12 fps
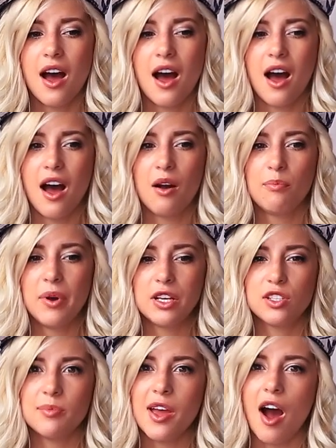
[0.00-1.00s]

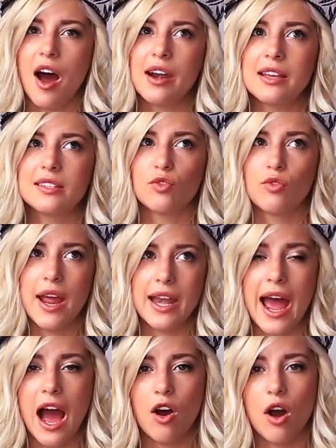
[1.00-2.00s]
But to be honest,
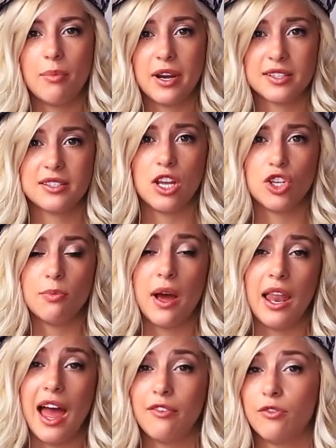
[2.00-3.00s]
right now I'm at a stage in
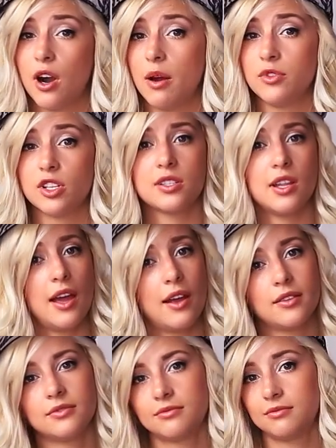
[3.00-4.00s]
my life where I'm just
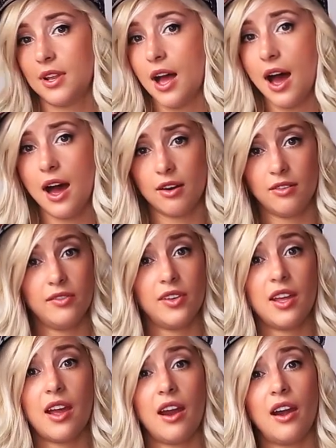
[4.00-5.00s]
like, I don't
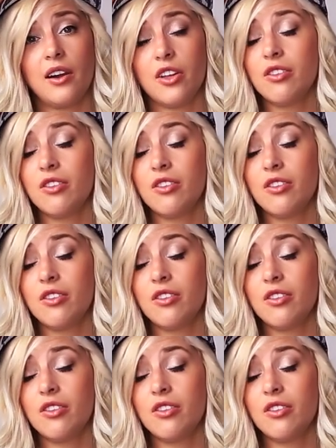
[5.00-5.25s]
even care.